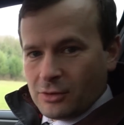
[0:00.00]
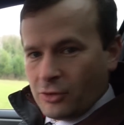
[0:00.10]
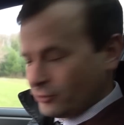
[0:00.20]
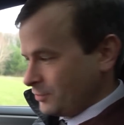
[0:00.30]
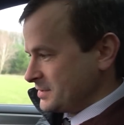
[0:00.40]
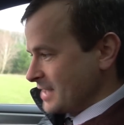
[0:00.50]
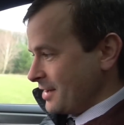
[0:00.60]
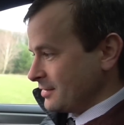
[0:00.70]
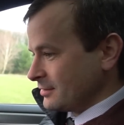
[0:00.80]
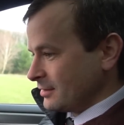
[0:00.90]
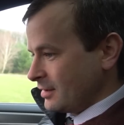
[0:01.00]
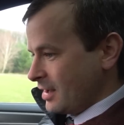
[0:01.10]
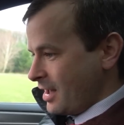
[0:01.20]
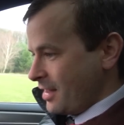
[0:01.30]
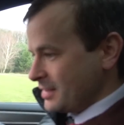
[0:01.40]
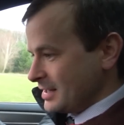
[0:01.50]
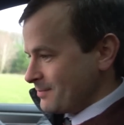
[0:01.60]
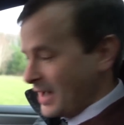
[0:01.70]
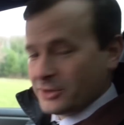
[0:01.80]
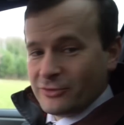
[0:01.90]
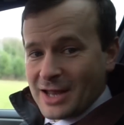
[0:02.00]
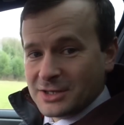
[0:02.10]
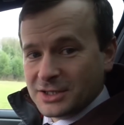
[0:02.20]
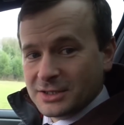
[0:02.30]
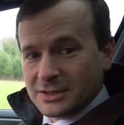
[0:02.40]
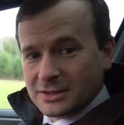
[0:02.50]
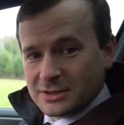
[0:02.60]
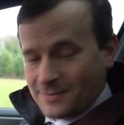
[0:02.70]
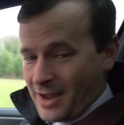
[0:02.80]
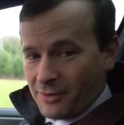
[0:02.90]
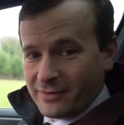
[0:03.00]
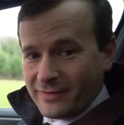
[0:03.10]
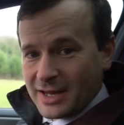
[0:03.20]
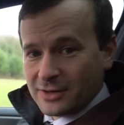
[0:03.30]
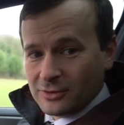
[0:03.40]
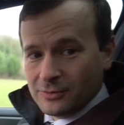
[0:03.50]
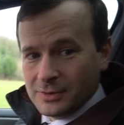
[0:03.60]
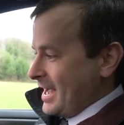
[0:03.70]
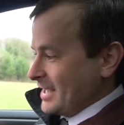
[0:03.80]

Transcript: 100% the battery engine to power the vehicle.